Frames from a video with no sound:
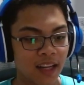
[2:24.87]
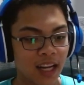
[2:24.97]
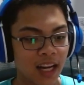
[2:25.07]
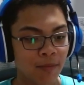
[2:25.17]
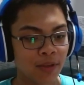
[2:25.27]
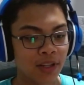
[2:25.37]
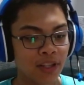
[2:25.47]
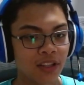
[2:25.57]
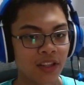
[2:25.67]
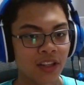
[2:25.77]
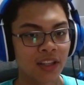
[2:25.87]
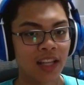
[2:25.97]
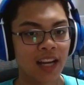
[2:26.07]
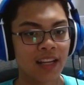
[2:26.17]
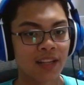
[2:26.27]
I'm pretty sure
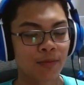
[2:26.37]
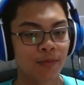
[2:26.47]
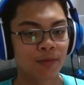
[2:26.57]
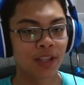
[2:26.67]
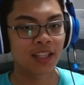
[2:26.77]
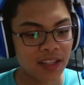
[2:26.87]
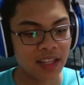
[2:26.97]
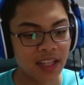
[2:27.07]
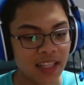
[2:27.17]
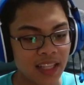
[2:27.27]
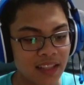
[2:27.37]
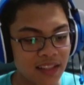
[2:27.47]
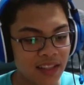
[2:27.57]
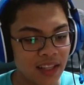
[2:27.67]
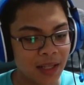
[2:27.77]
that is really
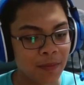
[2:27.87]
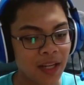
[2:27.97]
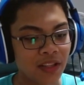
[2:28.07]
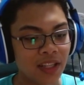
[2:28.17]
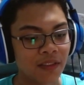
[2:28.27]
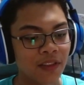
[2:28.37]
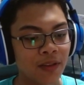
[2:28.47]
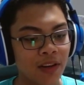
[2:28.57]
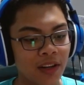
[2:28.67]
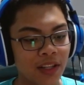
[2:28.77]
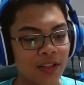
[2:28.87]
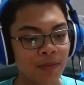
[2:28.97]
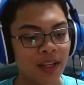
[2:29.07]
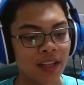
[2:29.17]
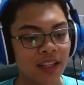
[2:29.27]
tedious, especially if you are used to
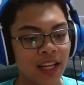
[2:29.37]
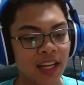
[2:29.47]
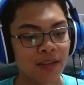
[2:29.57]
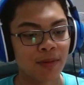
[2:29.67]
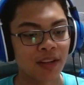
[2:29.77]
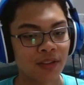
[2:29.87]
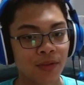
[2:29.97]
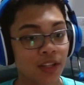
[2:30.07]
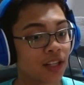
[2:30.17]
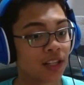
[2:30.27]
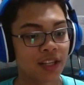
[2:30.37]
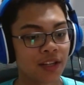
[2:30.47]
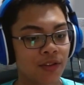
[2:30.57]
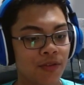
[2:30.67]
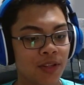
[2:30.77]
playing on the Xbox or the
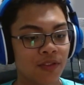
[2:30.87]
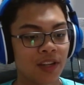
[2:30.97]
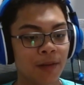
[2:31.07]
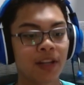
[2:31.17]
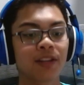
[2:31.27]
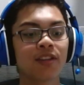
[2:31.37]
Nintendo Switch for that matter.